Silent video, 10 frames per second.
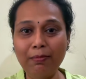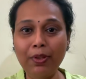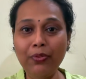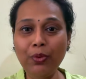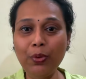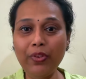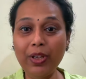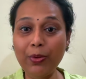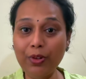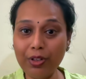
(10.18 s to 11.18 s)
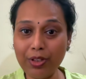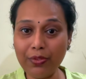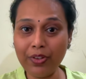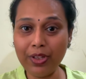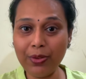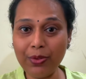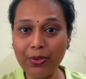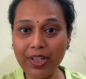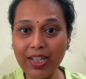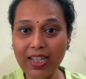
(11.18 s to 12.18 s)
Before we go into the video
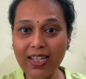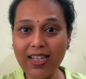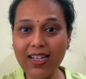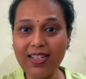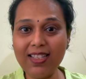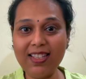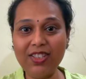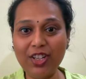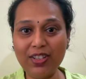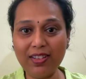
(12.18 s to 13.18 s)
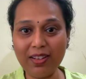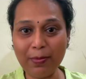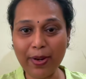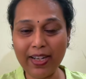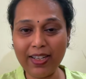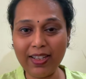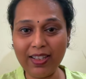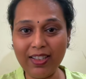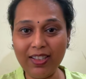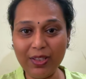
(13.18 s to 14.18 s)
today, here is a gentle
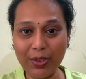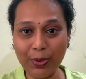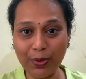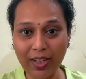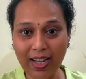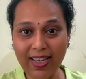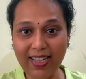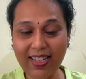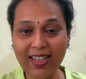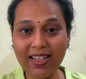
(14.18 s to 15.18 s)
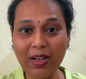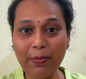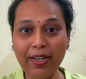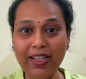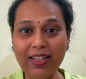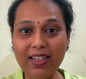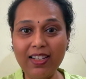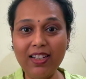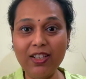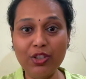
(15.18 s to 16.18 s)
reminder do like, comment,
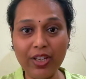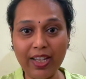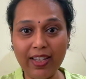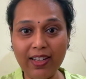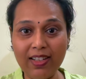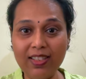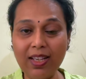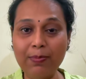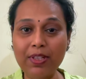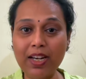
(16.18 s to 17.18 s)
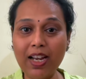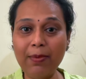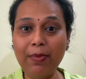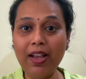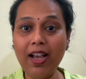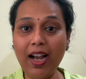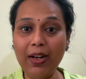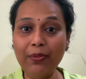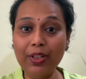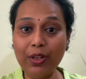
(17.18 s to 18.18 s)
share, subscribe,
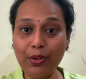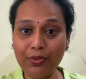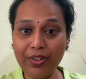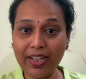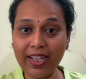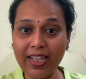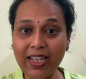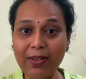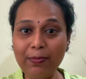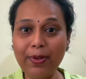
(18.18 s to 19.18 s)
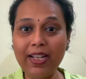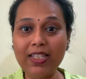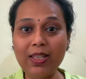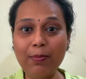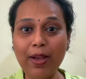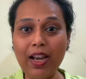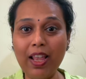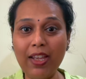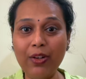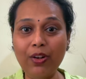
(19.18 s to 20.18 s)
and without forgetting, press the
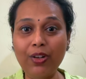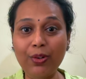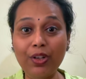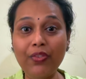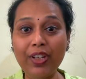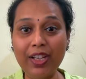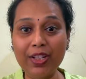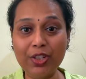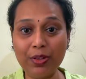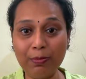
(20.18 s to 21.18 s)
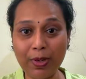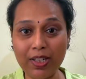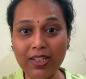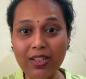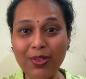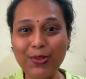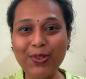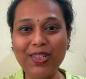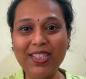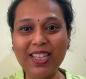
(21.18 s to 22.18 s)
bell icon notification button to
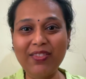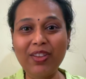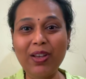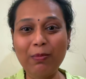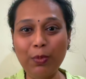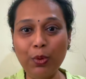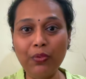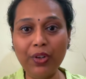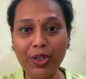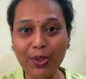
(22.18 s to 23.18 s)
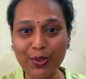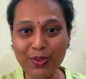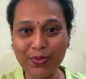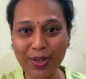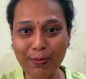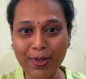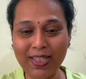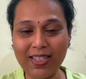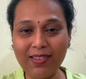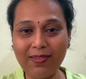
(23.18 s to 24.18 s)
receive more videos from
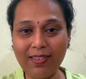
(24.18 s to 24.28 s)
us.